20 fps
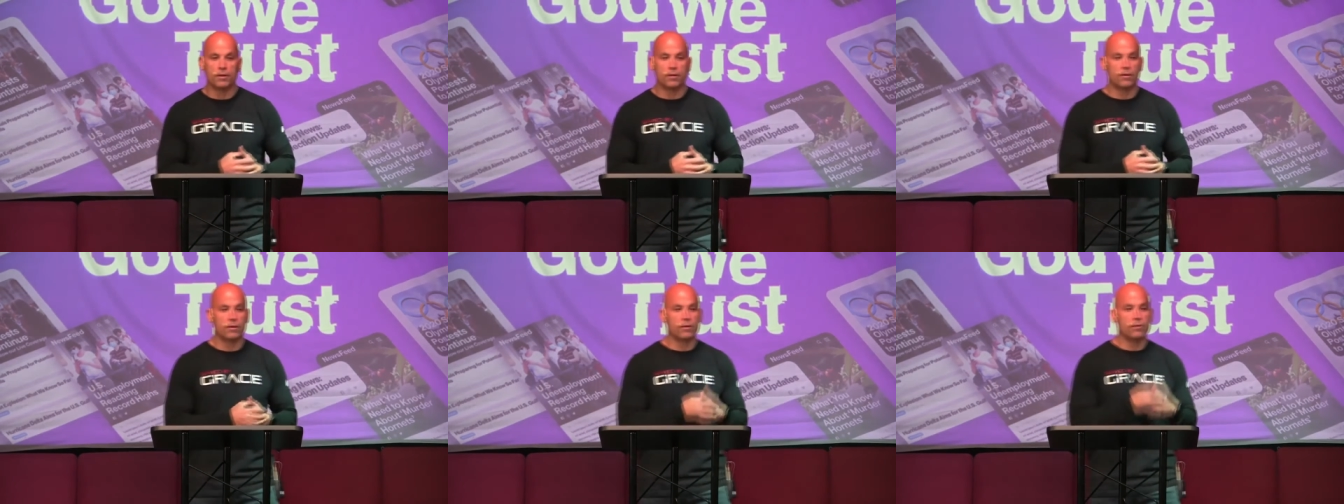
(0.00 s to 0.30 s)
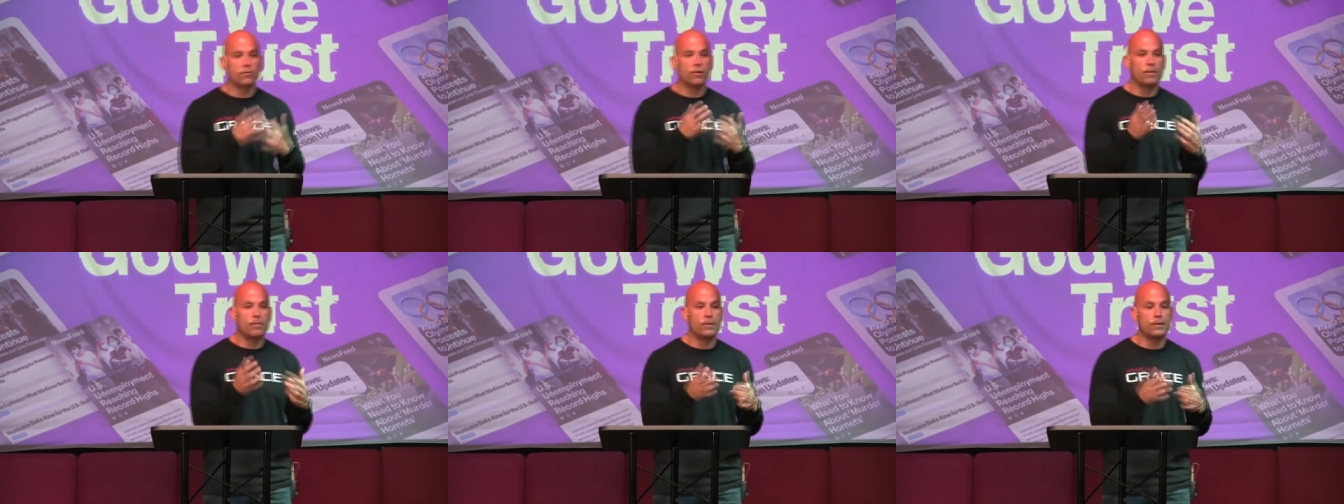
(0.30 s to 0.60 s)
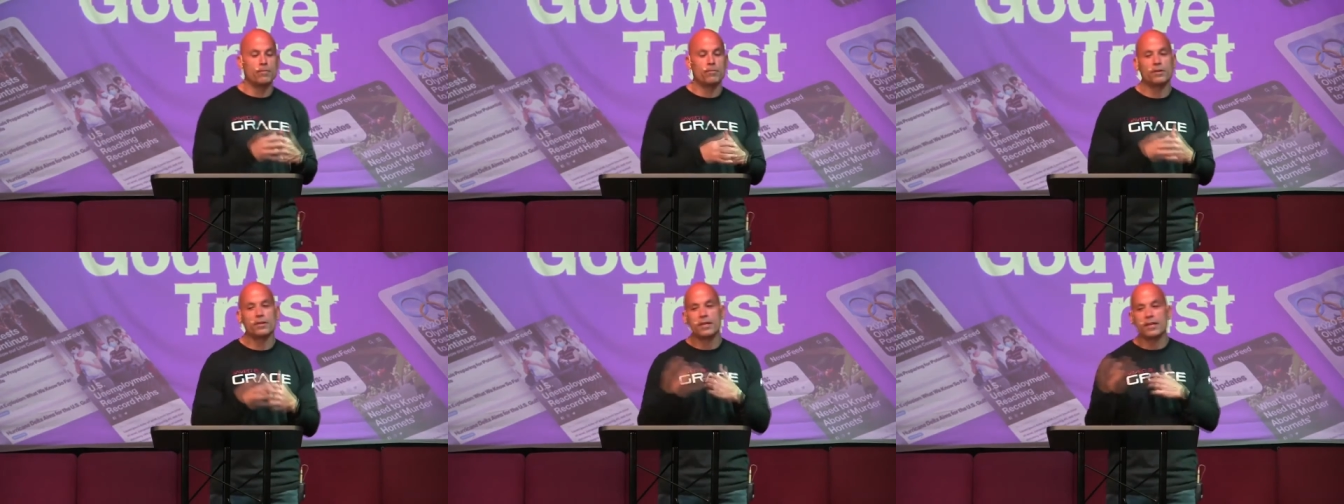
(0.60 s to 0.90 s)
or grew up
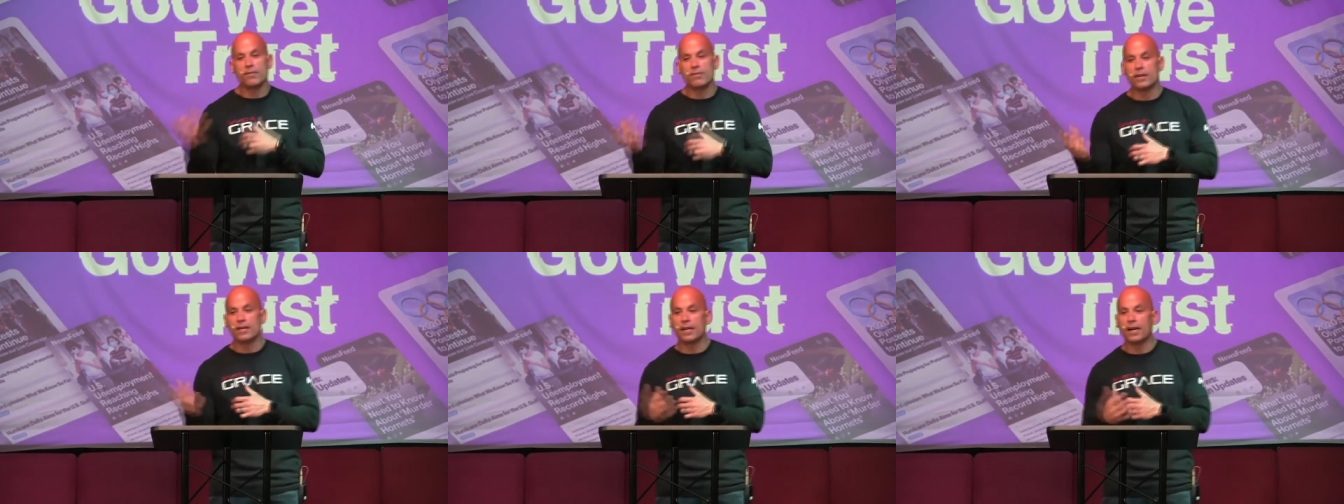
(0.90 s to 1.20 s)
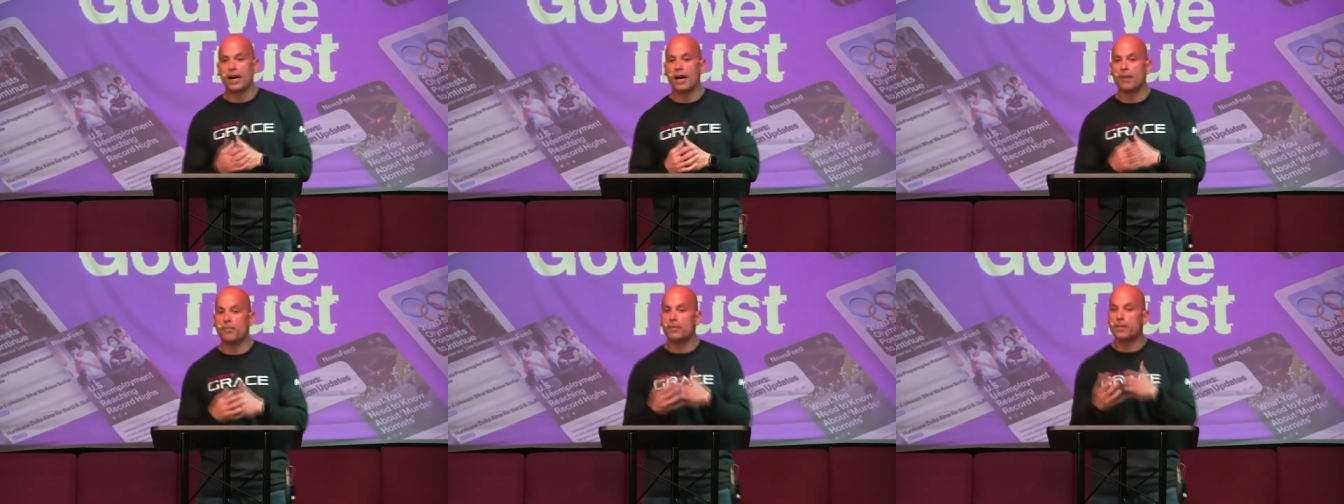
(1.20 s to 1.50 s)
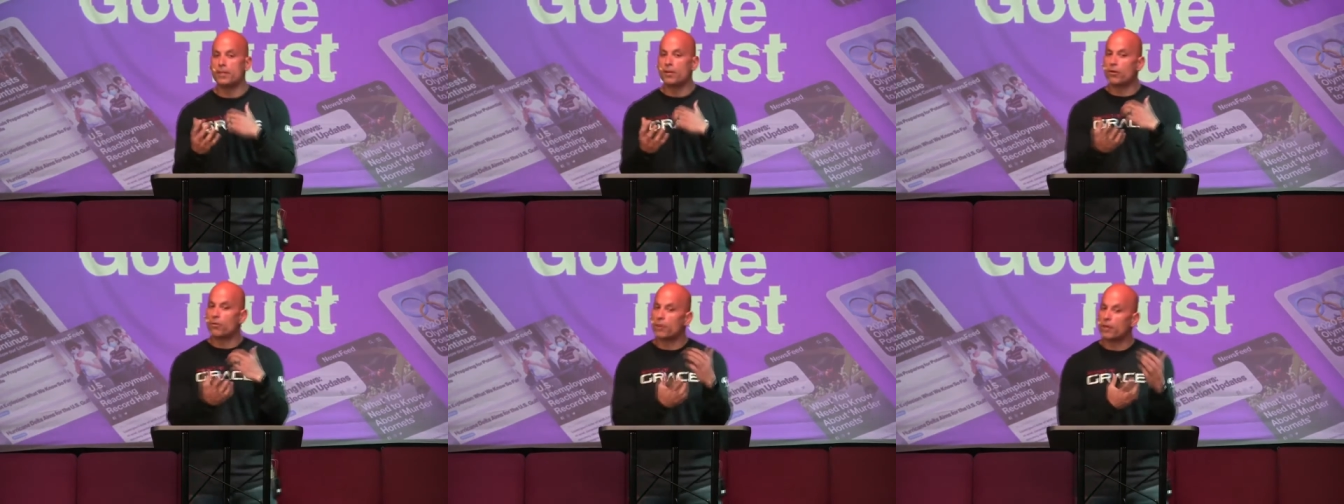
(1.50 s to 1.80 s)
and believe in God, but
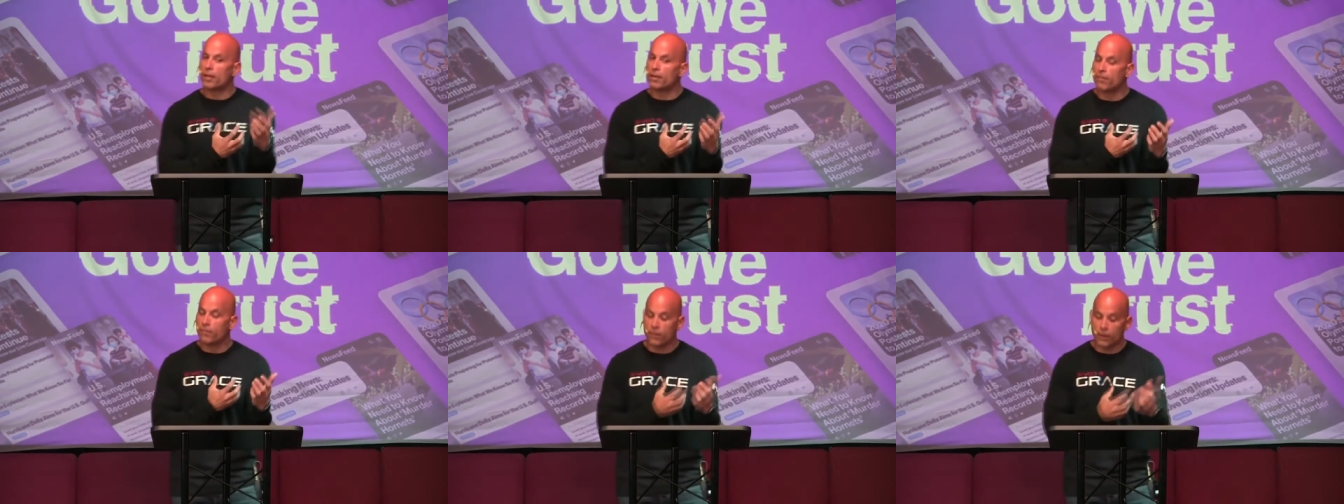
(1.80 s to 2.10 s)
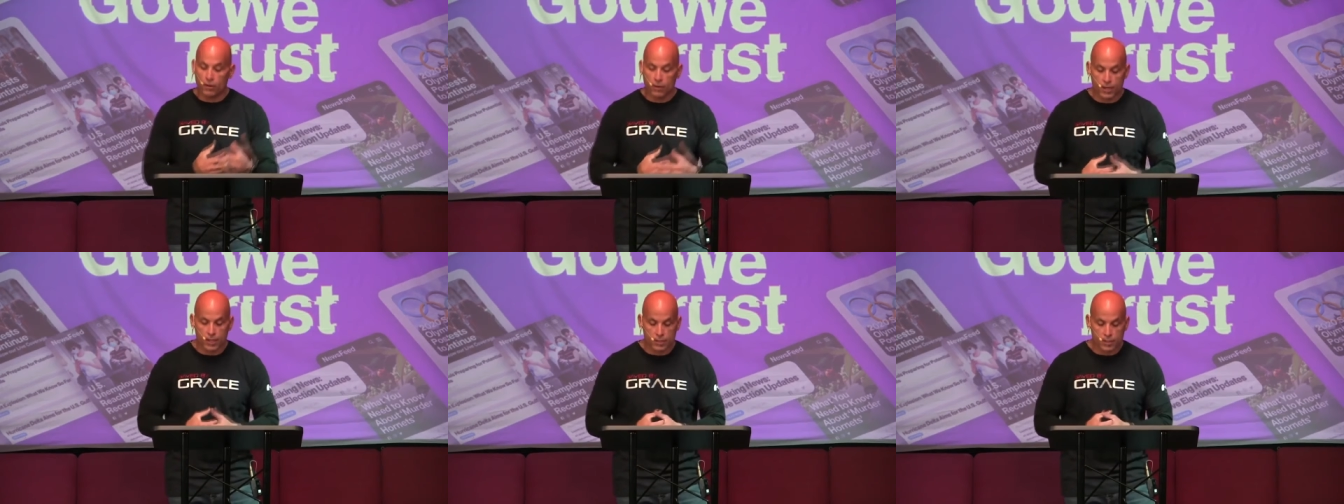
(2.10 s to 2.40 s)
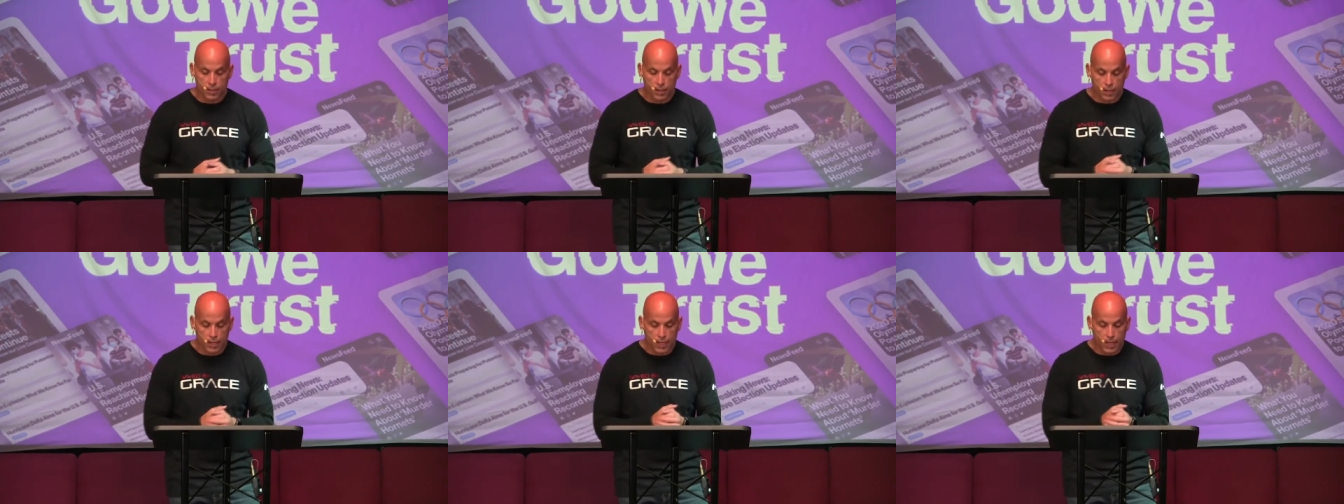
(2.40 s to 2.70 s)
don't really focus
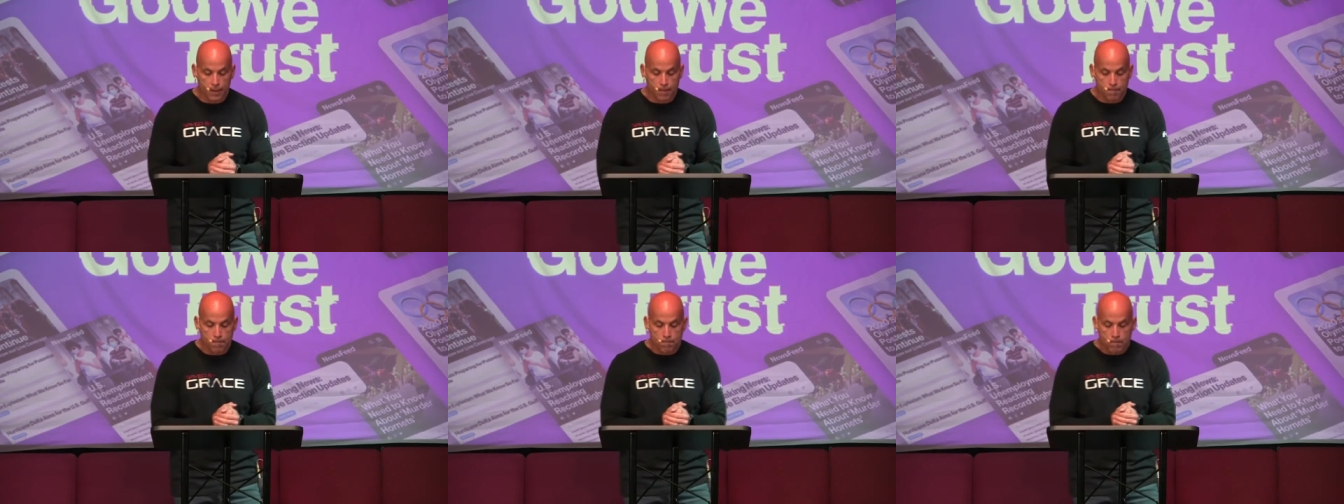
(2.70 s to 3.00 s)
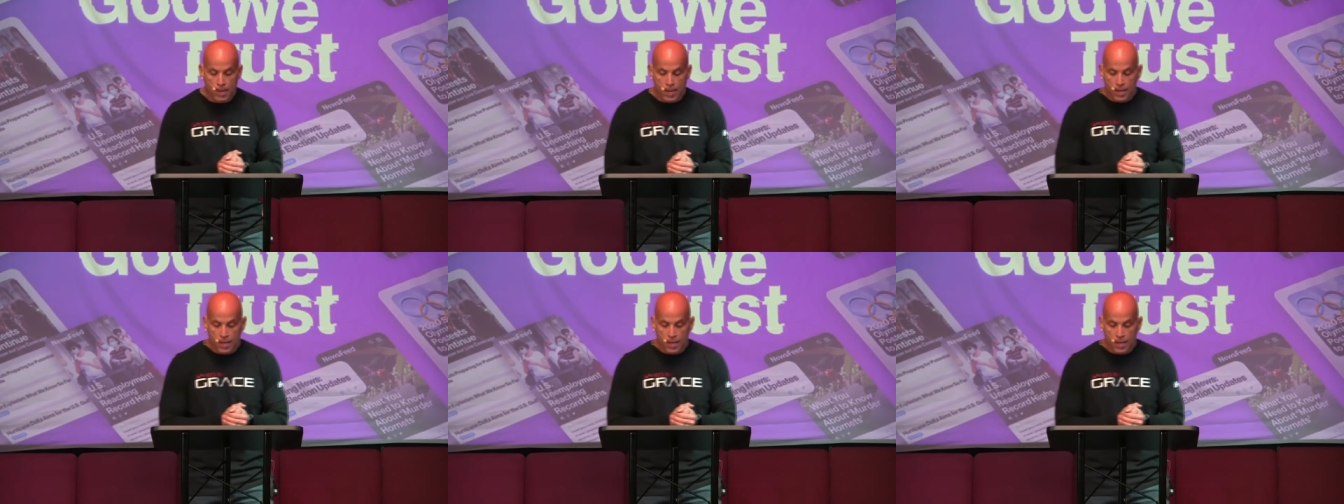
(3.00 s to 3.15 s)
on Him.